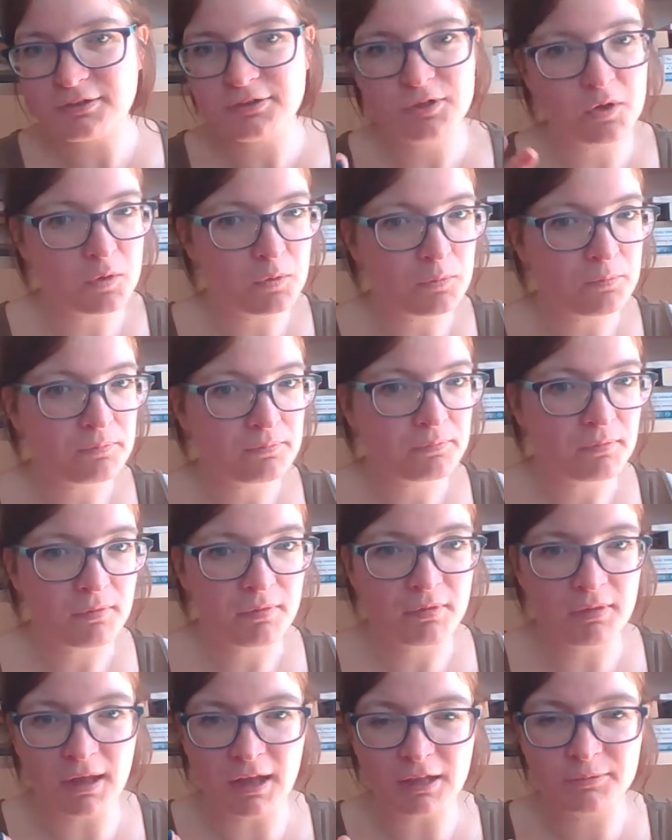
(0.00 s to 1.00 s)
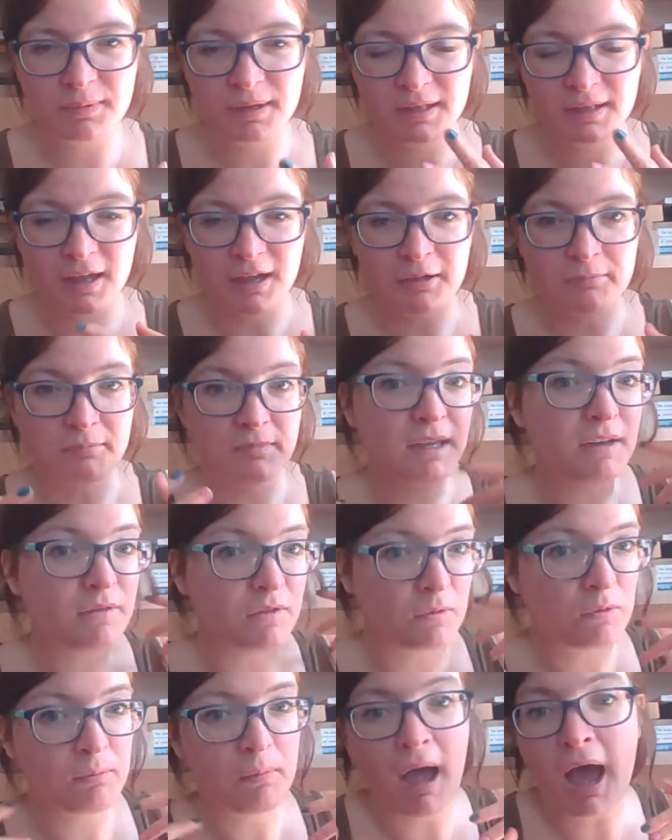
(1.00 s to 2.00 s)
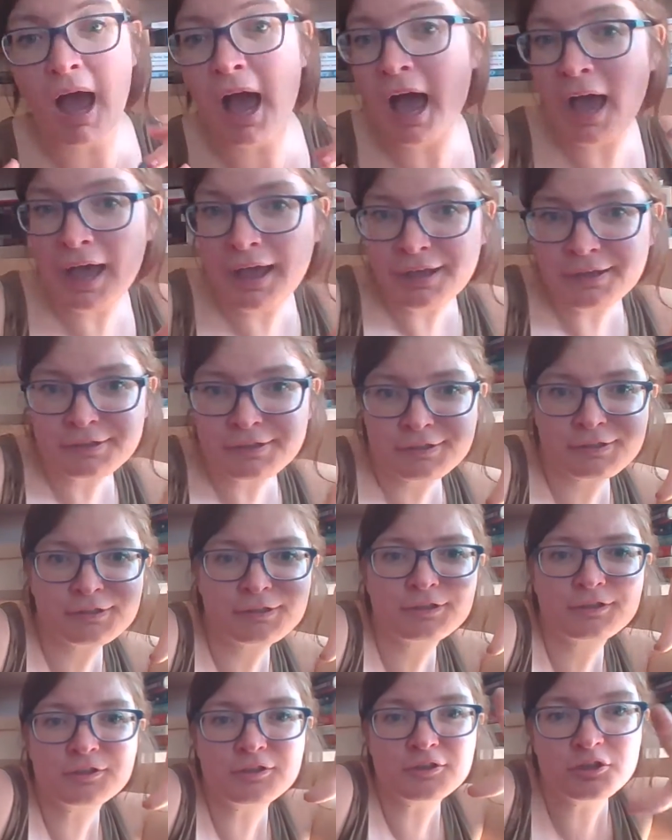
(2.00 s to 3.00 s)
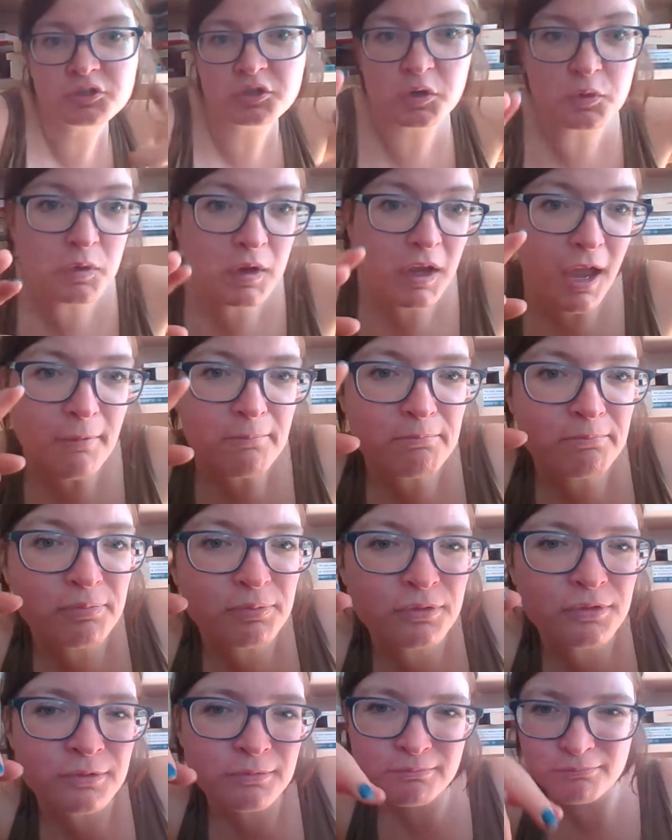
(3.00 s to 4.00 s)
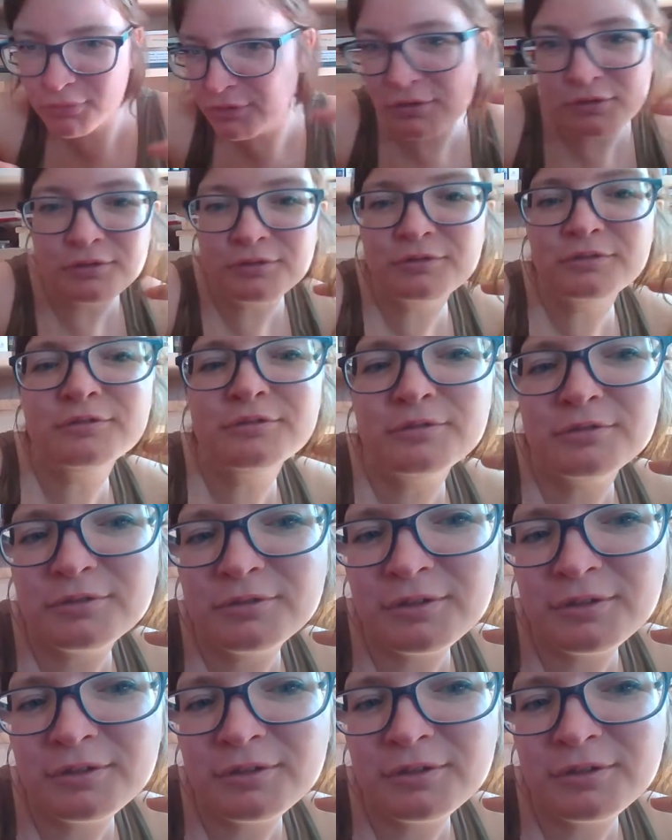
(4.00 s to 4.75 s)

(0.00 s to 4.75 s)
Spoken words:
So that'll be like me from the past showing up. Boom!